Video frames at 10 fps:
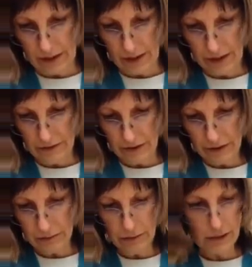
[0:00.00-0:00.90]
I have a
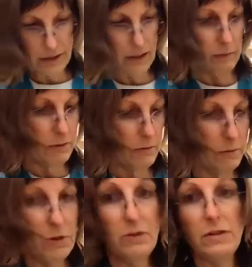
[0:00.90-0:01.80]
little piece that I'm going to
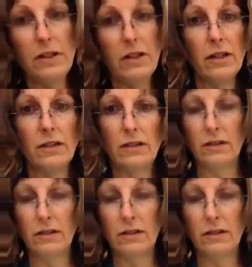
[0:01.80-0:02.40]
remove there